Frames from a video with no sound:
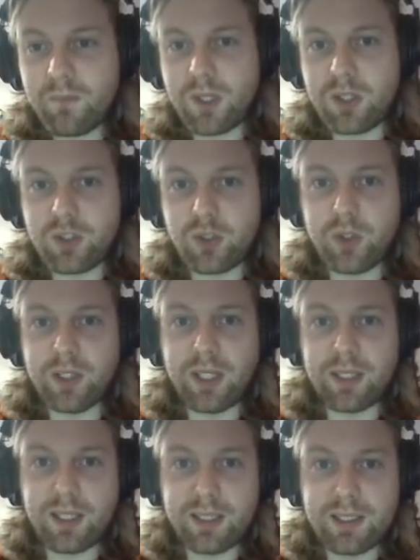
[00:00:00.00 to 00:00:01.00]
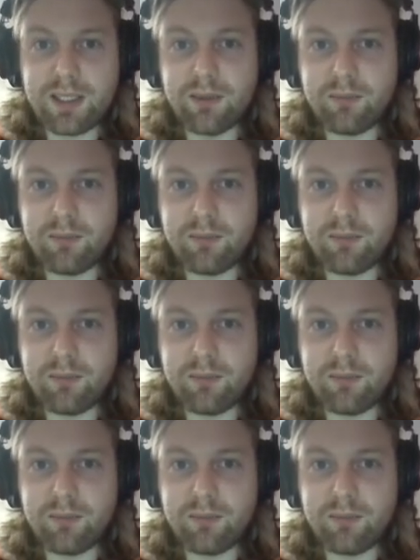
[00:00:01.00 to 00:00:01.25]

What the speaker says: so you can get an idea of